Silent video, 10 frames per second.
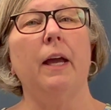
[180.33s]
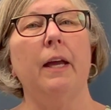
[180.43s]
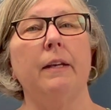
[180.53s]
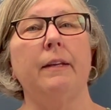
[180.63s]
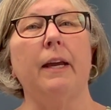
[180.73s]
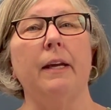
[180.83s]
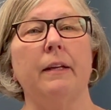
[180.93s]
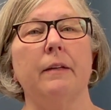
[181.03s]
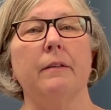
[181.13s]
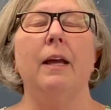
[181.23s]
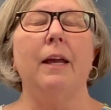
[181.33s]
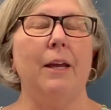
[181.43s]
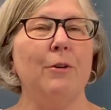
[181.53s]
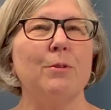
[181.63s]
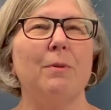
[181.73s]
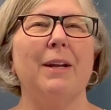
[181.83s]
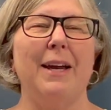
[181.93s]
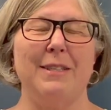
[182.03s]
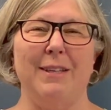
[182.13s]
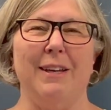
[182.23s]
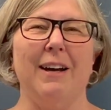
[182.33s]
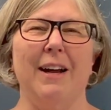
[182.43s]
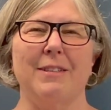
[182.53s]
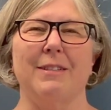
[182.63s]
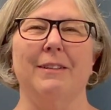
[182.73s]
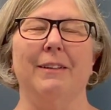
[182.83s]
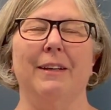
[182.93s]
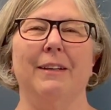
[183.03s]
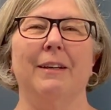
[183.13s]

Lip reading: and dated. Here's what I see constantly.